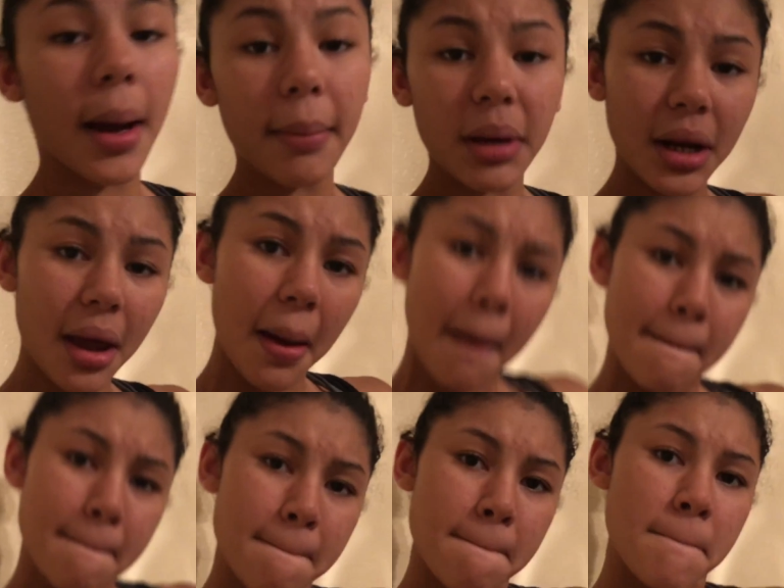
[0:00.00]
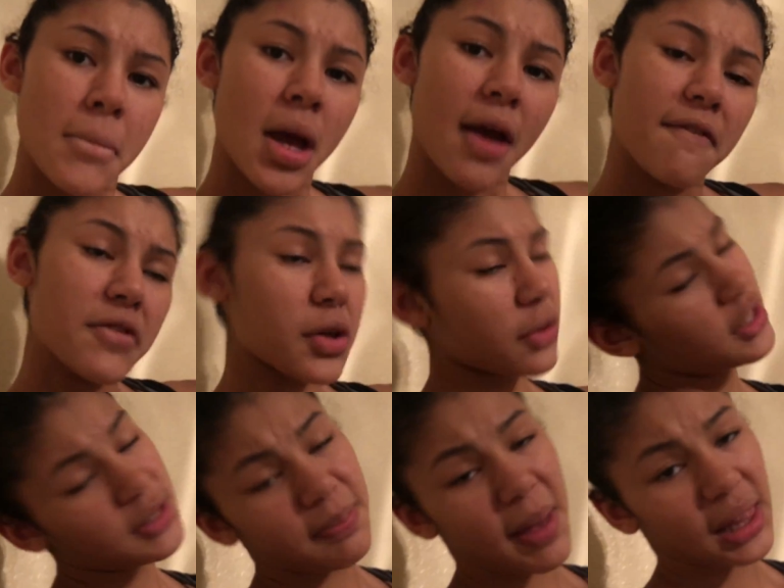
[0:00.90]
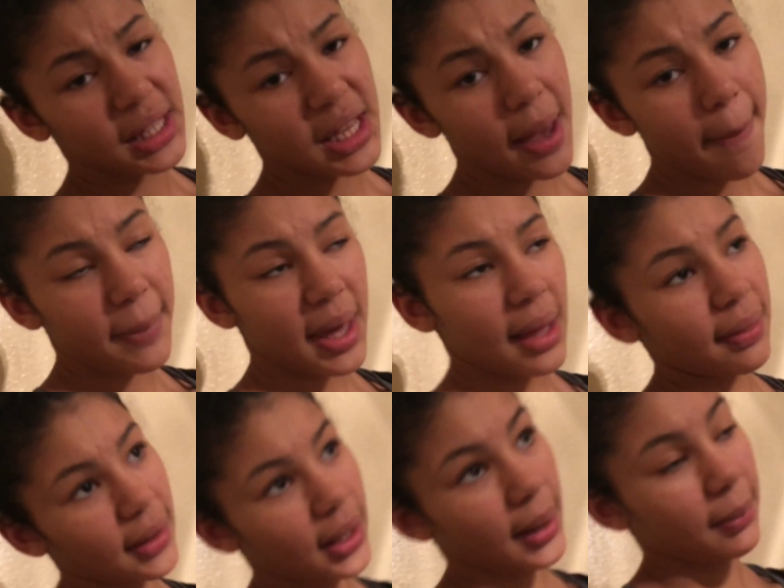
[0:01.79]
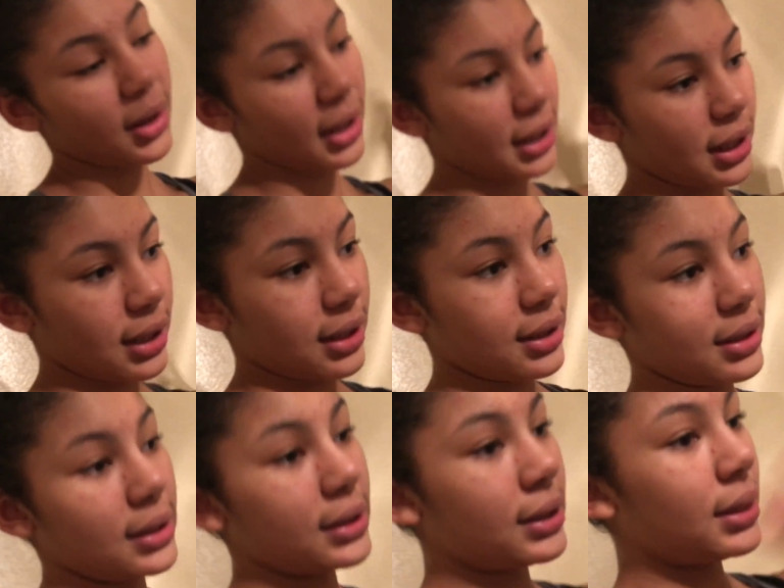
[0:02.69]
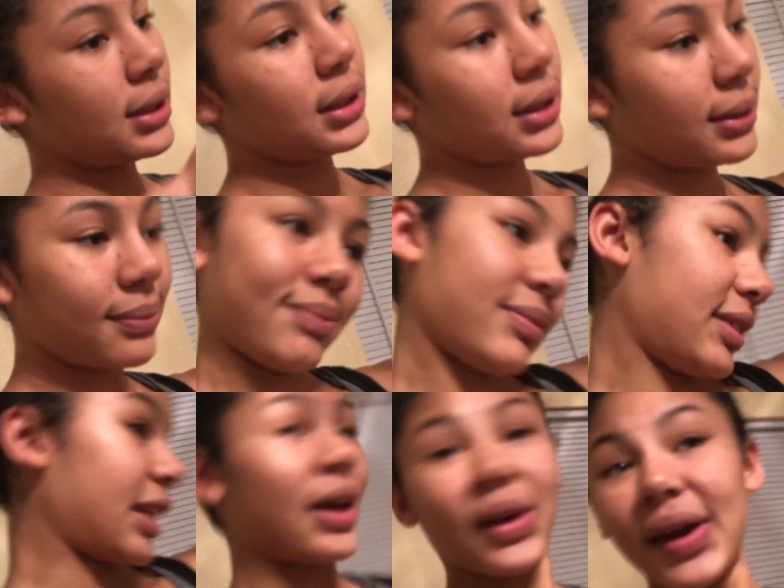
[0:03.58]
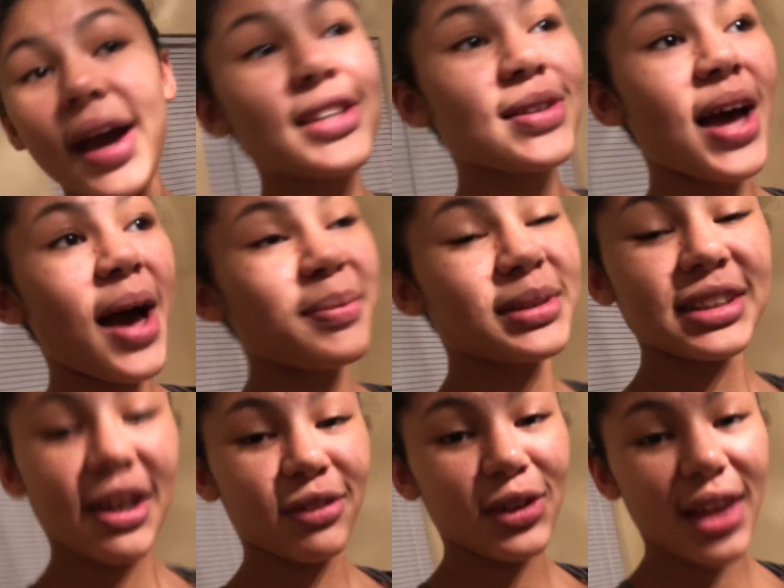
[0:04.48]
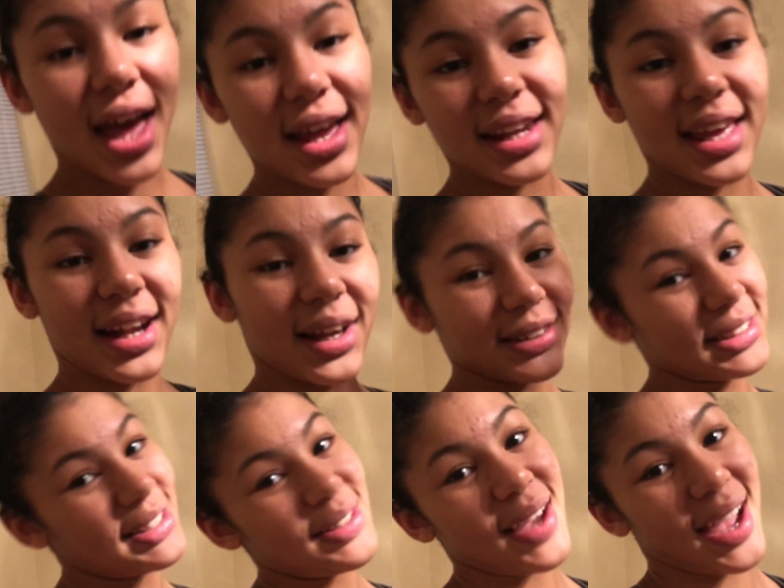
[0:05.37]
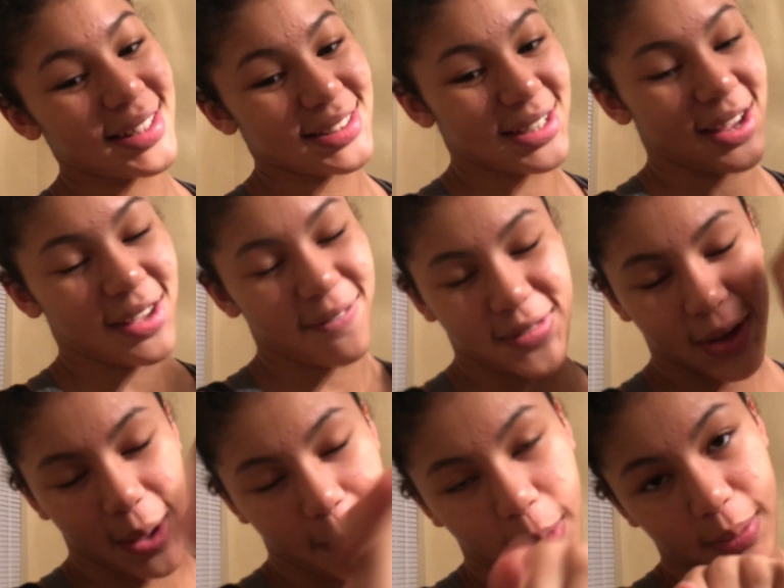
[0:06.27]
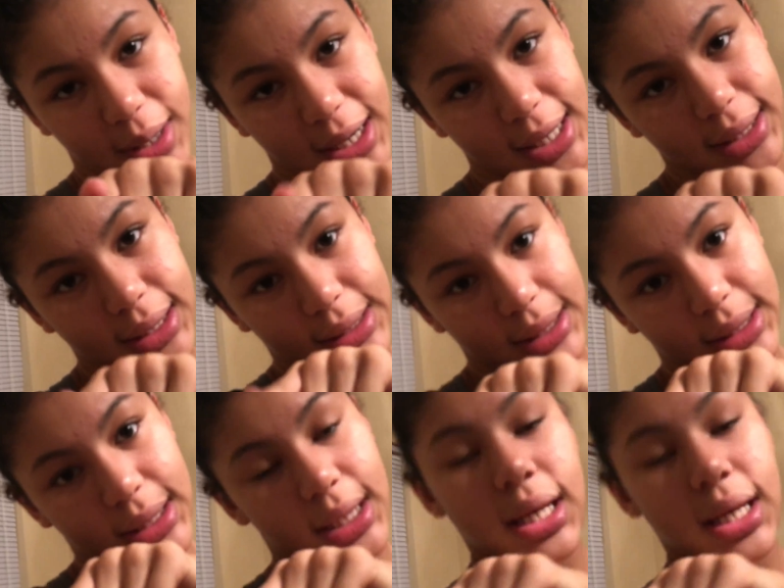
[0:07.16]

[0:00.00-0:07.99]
I'm gonna fill this belly up, and then I'm gonna tell you guys what happens after that, and I'll see you guys in a couple minutes.